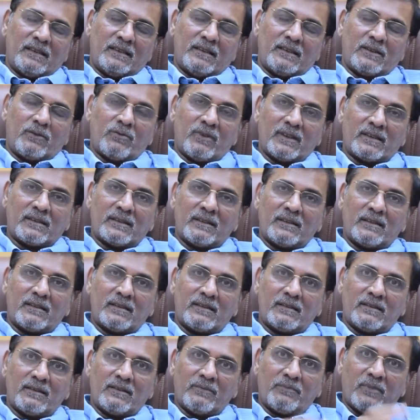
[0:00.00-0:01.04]

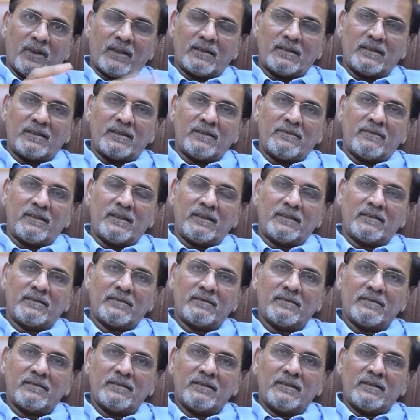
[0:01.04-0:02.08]
questions positively,
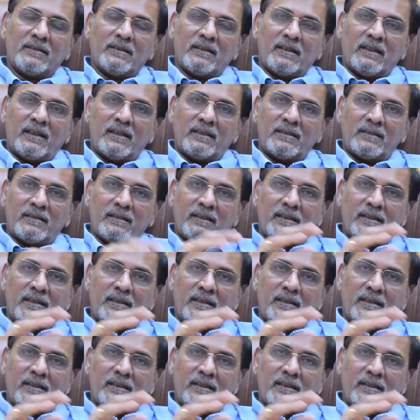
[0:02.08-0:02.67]
and